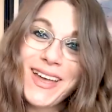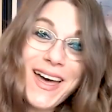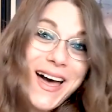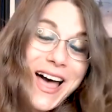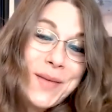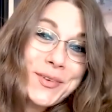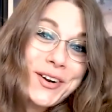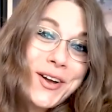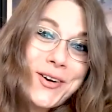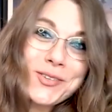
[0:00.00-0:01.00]
I'm your
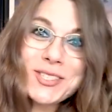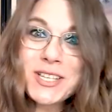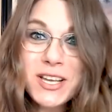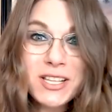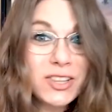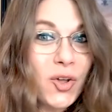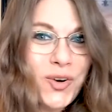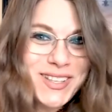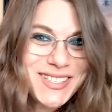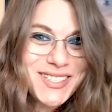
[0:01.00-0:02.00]
host,
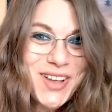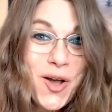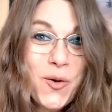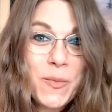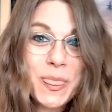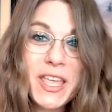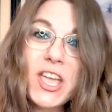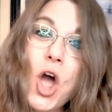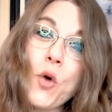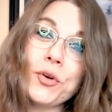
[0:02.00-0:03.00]
Loryn Stone, the
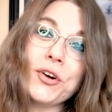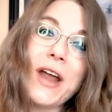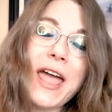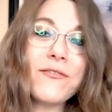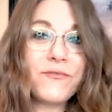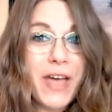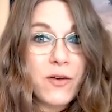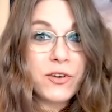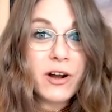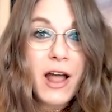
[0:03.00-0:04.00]
owner and
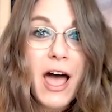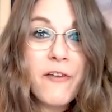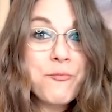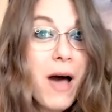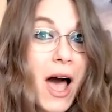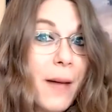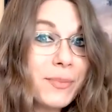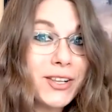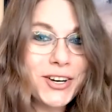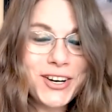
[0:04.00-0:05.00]
founder of
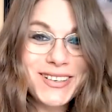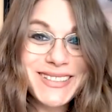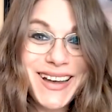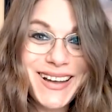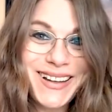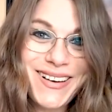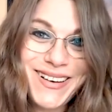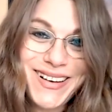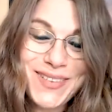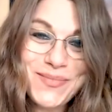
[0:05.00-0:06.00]

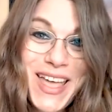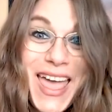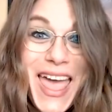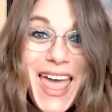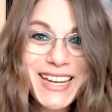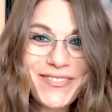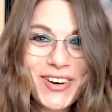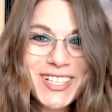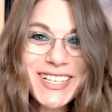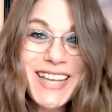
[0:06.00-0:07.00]
PopLurker.com, and for
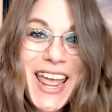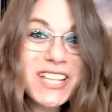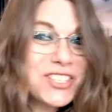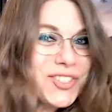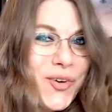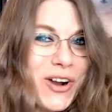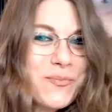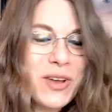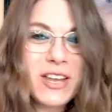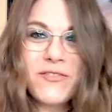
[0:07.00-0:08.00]
today's
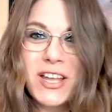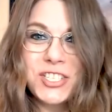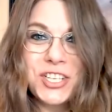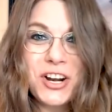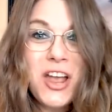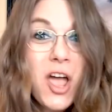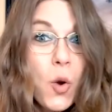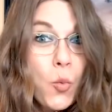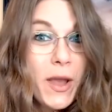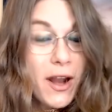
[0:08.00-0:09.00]
storybook adventure,
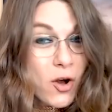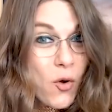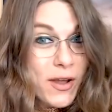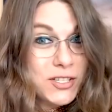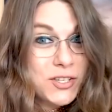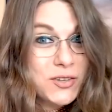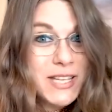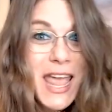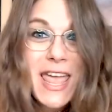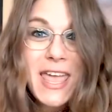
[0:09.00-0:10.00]
we are going to
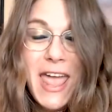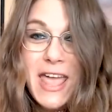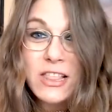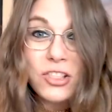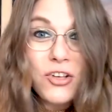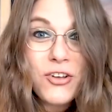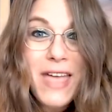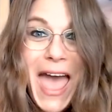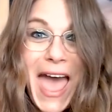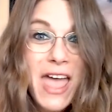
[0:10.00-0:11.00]
take a look
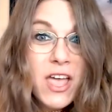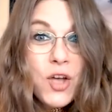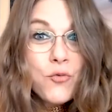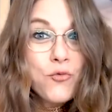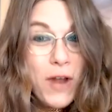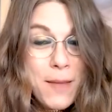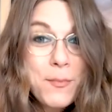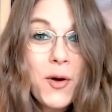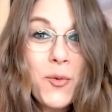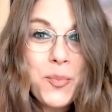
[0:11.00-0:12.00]
at
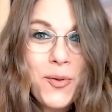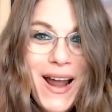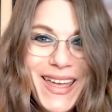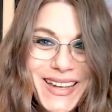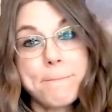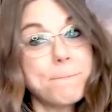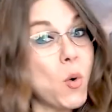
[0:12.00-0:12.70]
Rainbow Brite. More